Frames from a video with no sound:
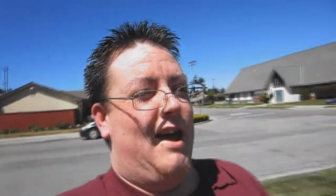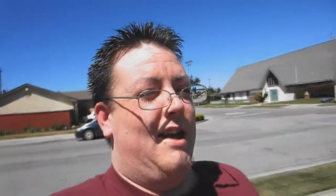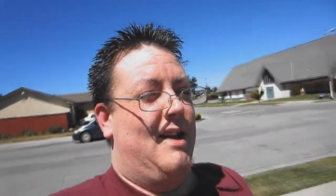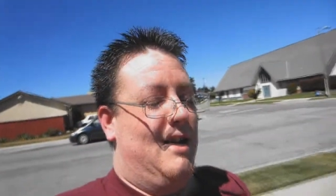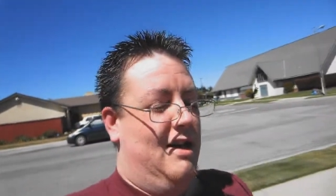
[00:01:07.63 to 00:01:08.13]

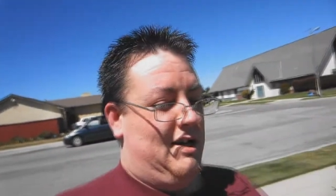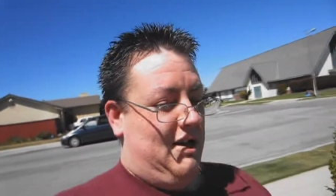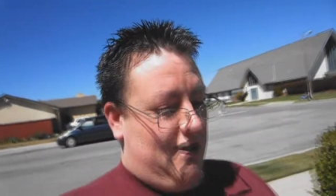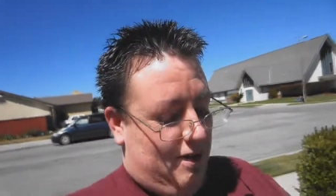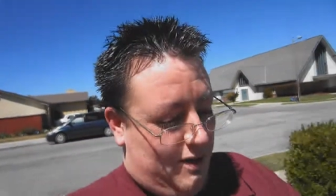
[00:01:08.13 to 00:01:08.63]
And uh,
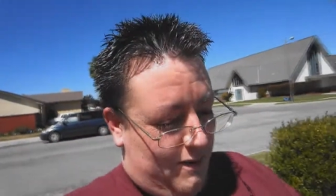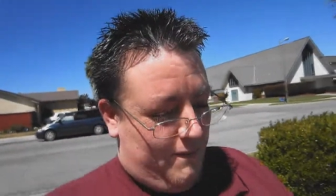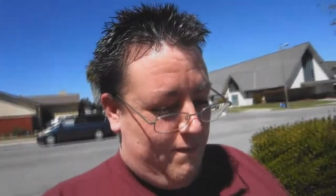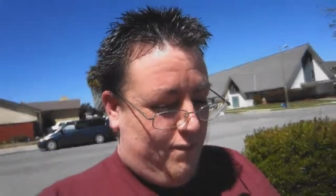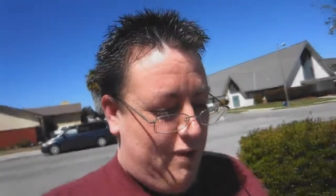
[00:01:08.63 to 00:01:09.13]

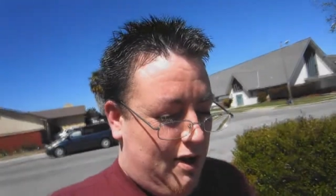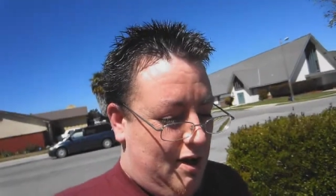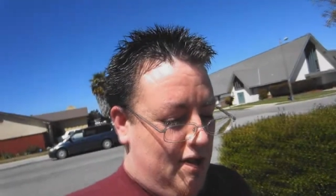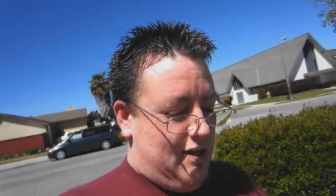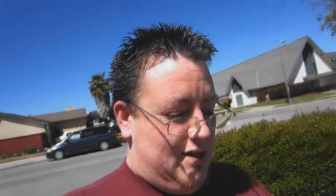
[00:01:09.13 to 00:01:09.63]

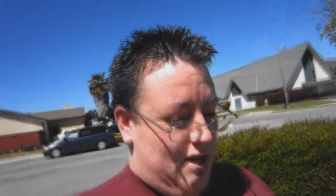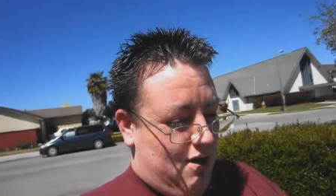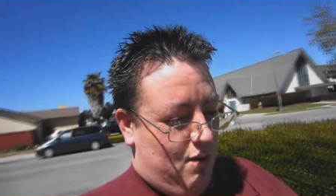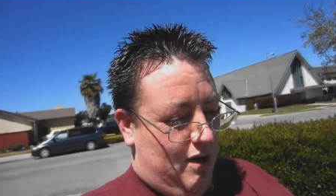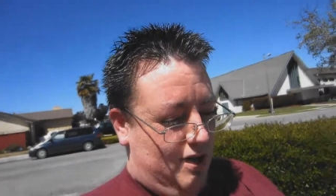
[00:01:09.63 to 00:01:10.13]
see
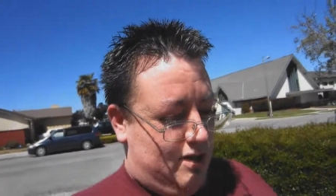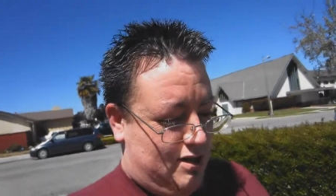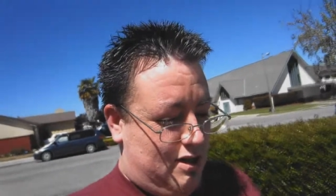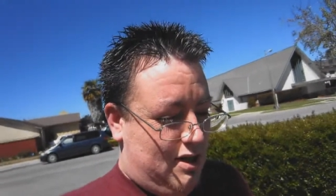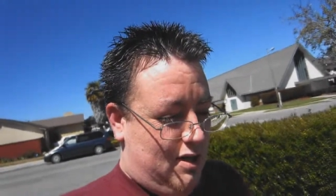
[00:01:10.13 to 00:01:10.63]
what
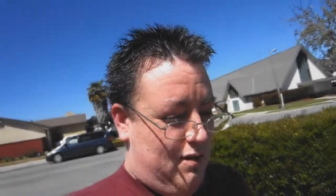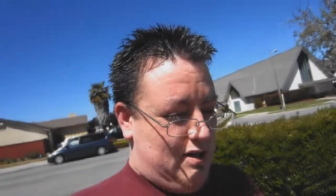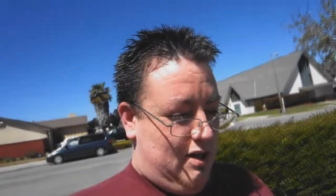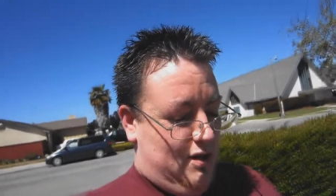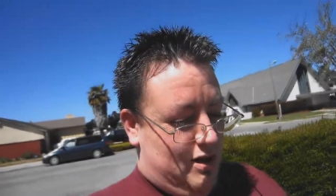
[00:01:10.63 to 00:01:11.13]
else
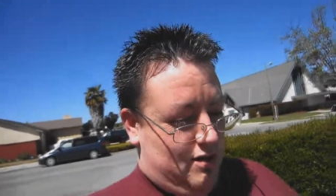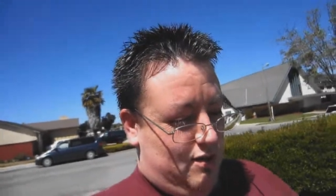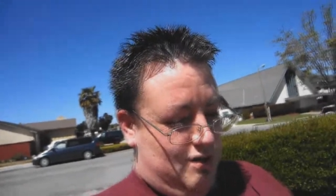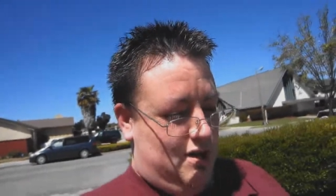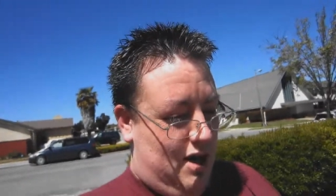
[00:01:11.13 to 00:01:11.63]
was I
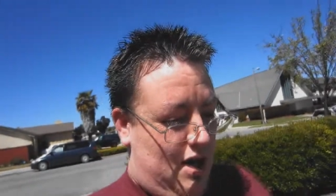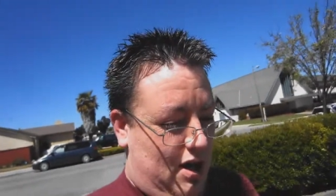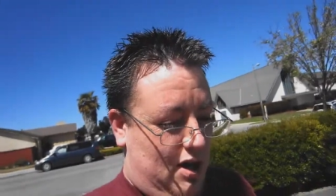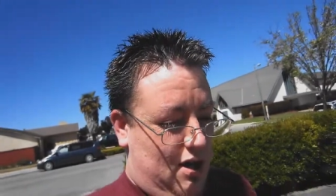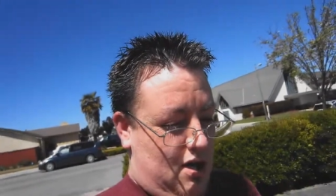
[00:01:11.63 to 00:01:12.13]
going to
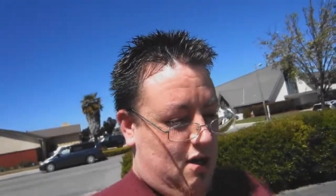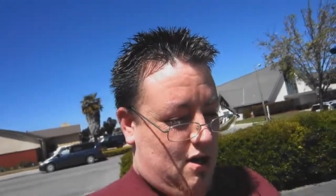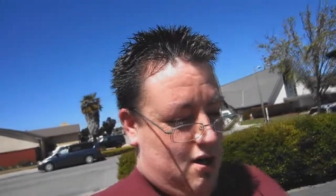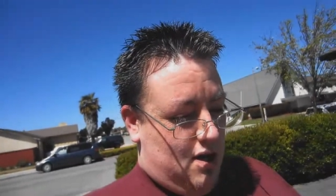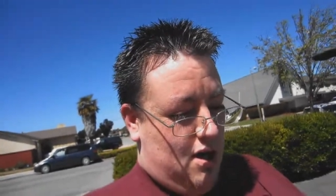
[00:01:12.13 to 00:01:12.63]
say?
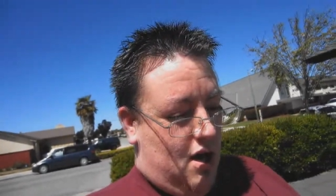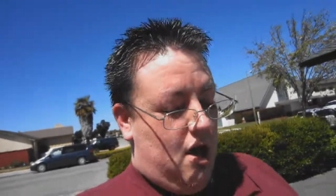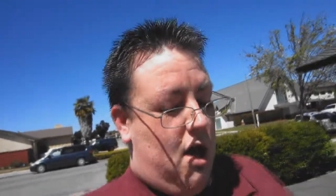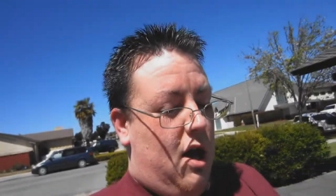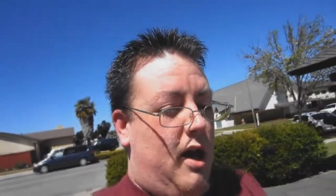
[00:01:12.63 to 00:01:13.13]

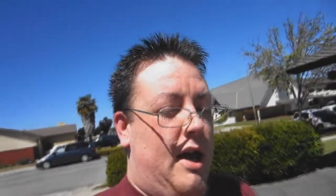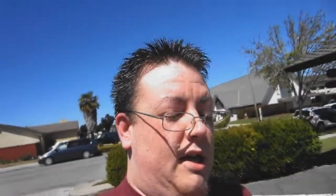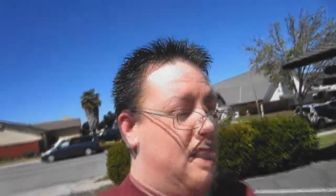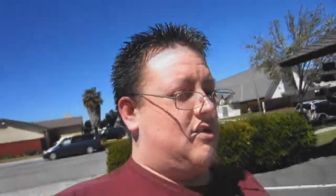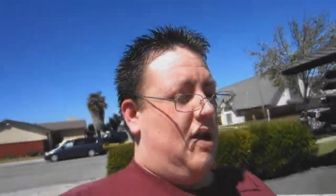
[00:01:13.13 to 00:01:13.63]
Yeah,
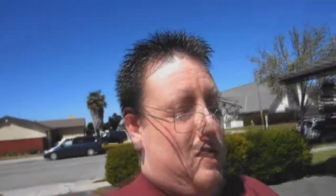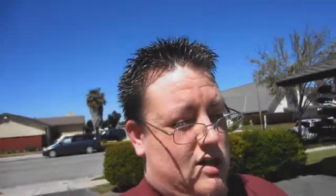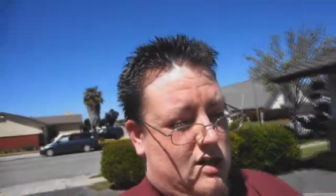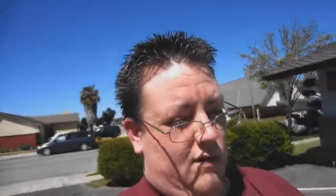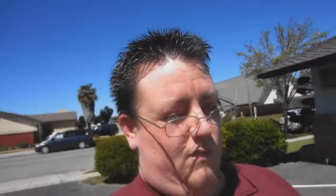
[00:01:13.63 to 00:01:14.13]
yesterday I
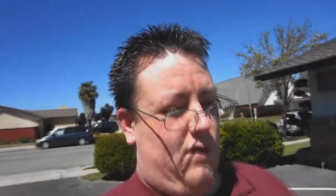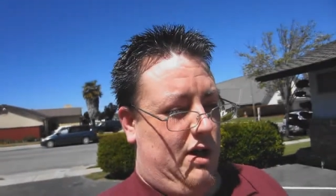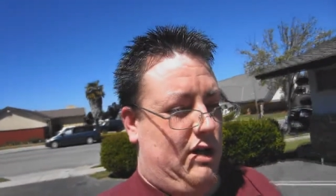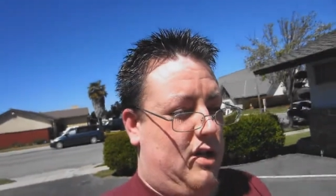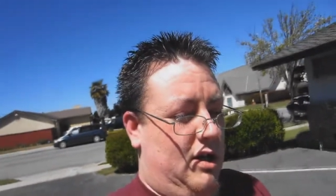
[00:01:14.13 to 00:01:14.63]
just didn't feel
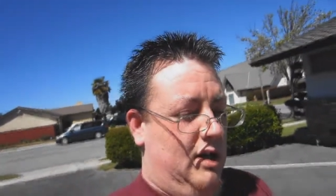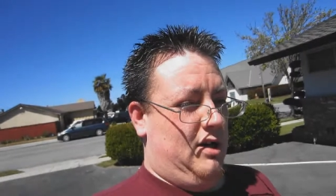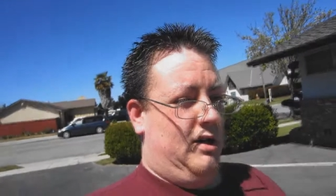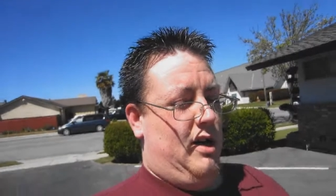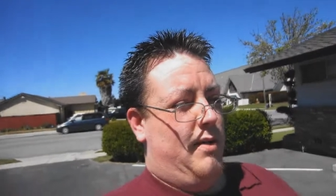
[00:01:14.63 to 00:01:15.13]
like talking
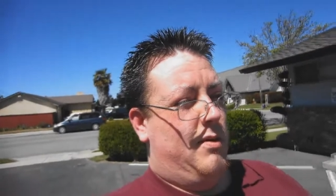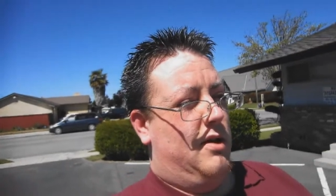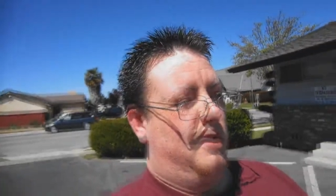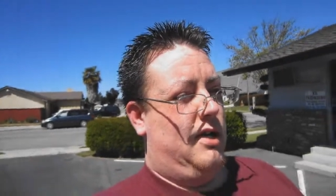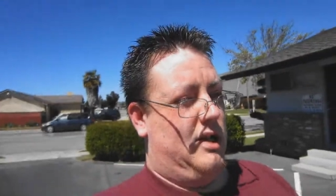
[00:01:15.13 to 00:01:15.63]
on
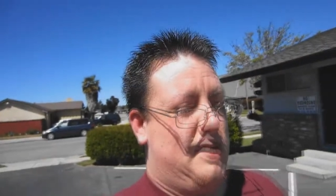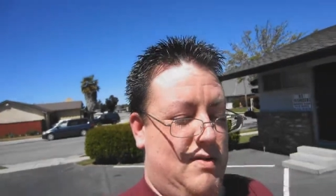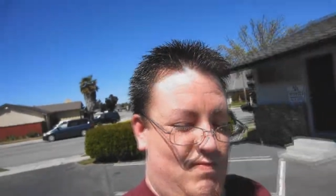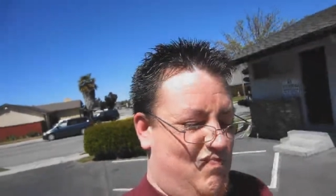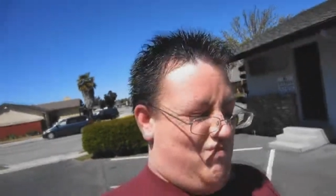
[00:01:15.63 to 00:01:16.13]
camera. I
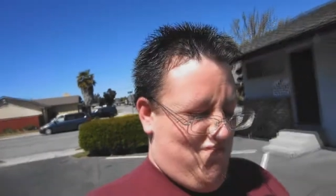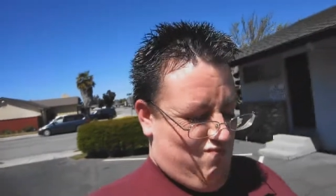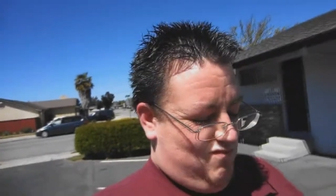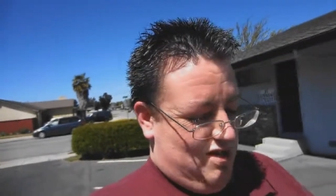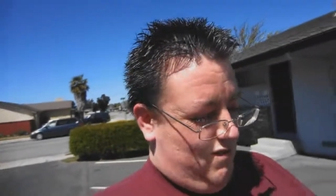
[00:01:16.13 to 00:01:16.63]
just
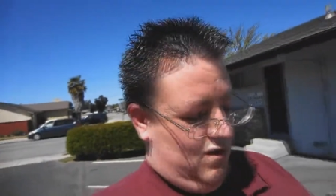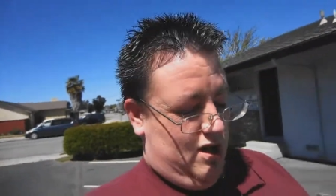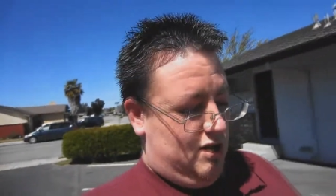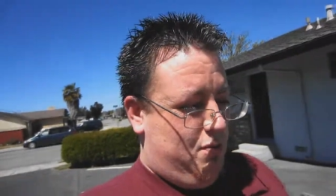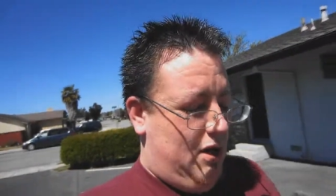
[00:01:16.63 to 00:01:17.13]
didn't feel
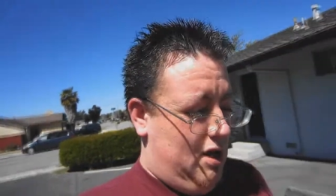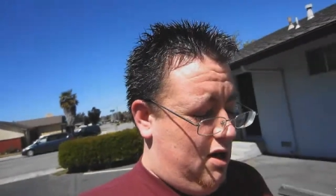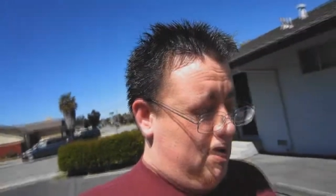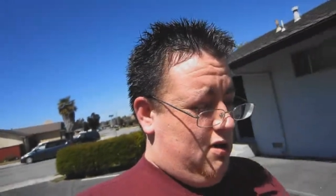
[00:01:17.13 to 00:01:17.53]
like speaking.